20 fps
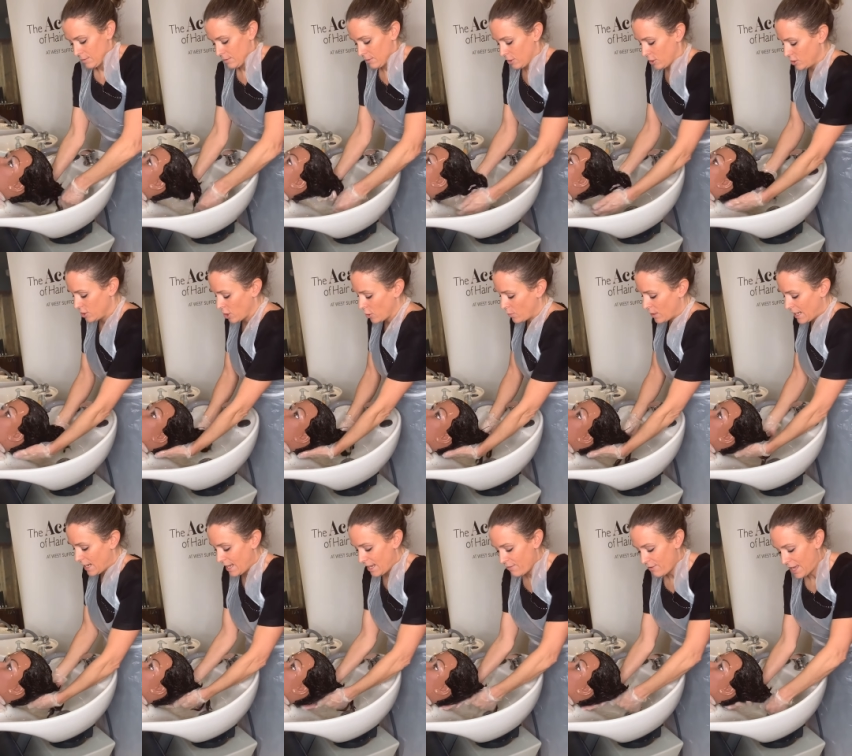You don't want
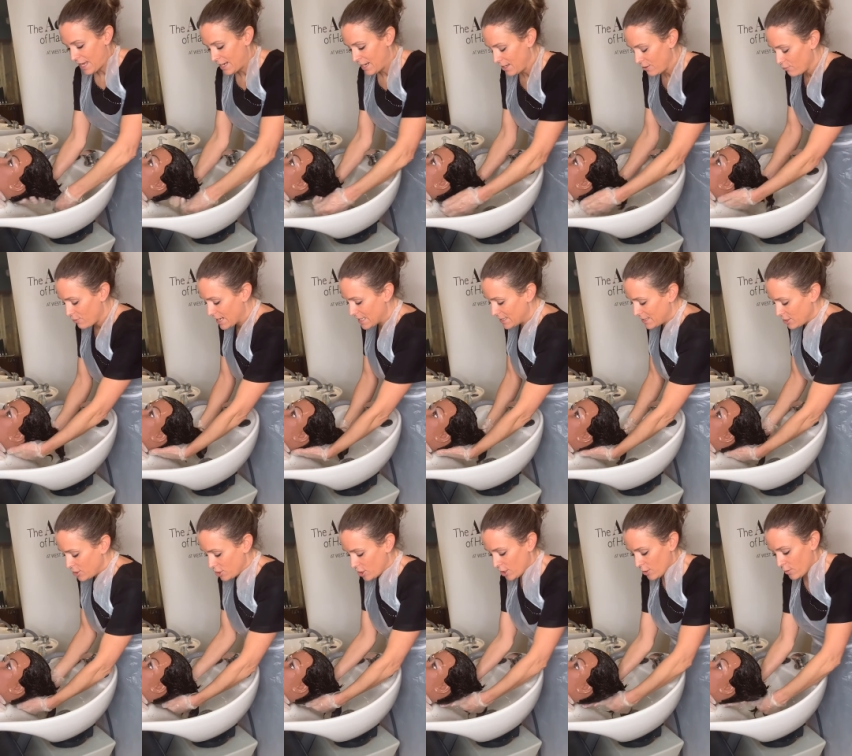to leave any
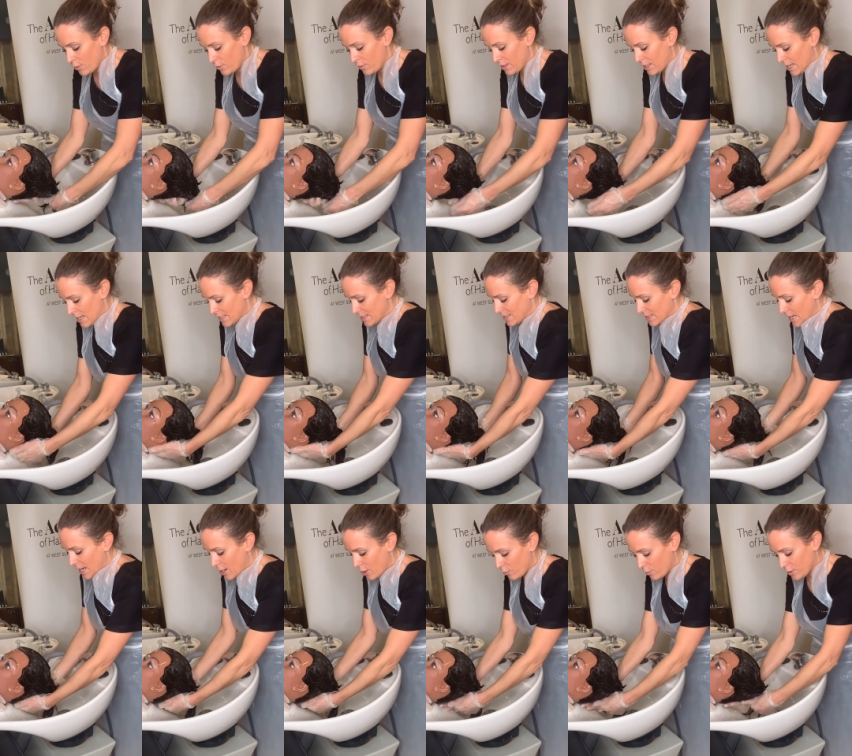residue on their
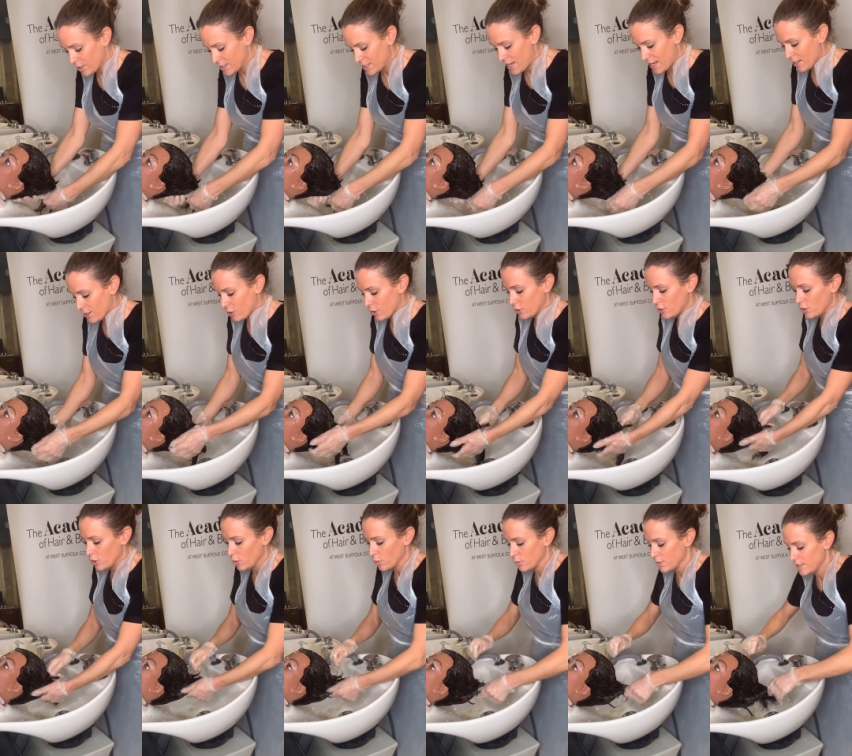scalp because that could
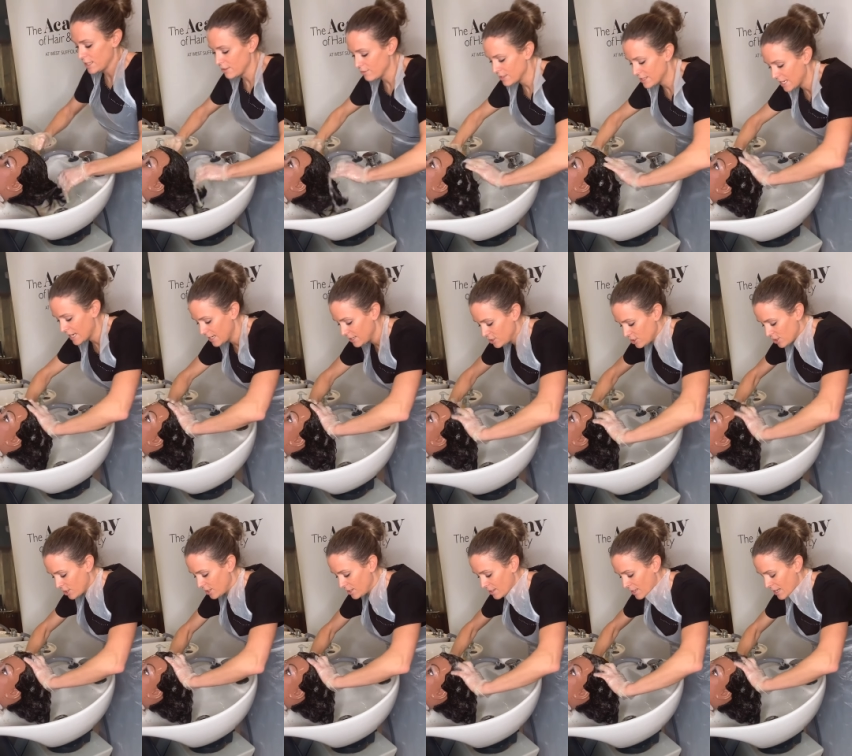cause
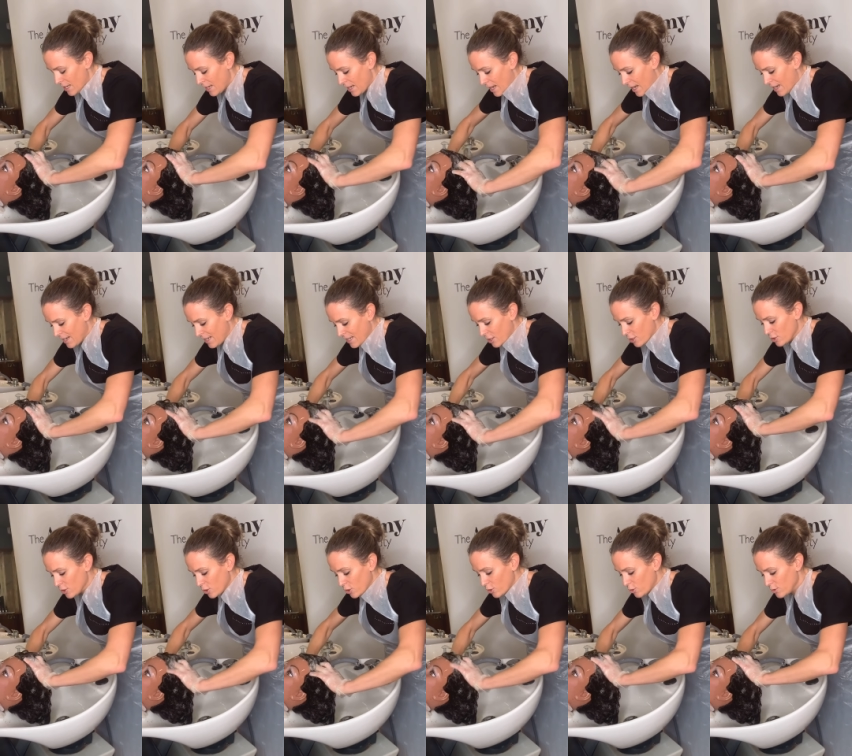irritation and it
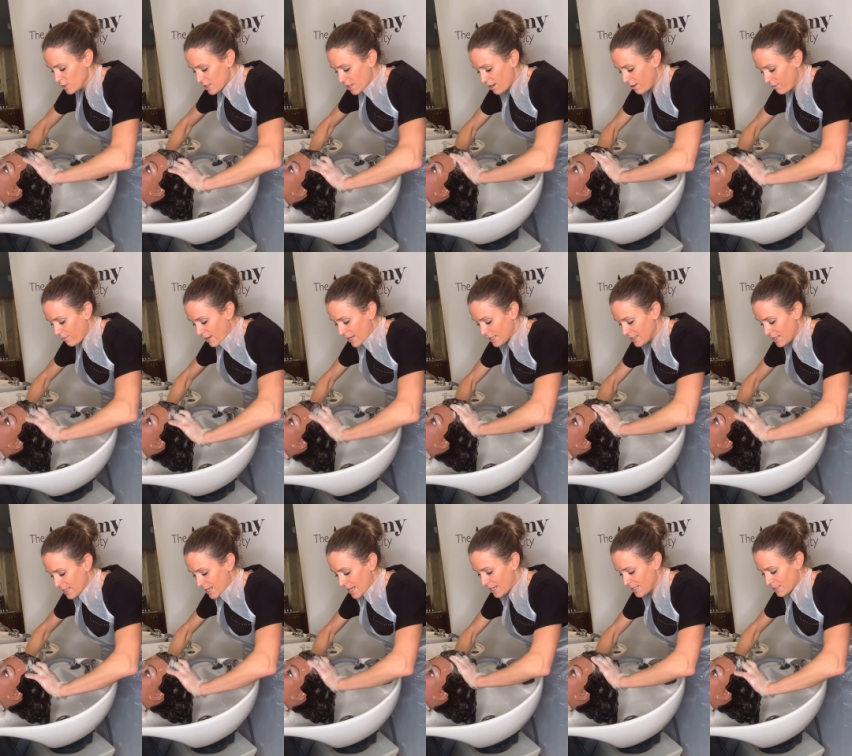could also affect
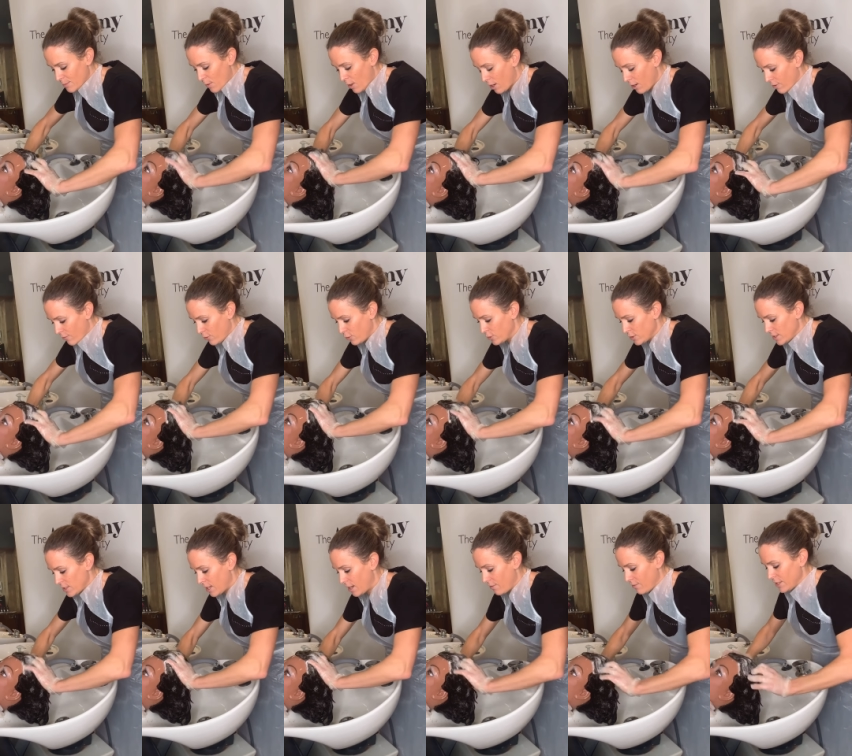the next part of your
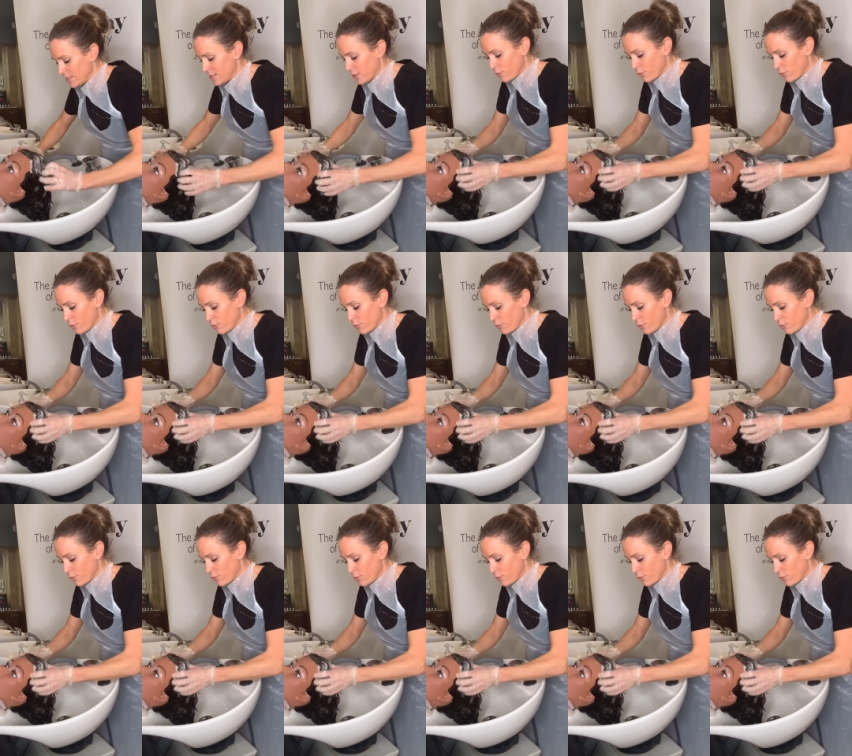service.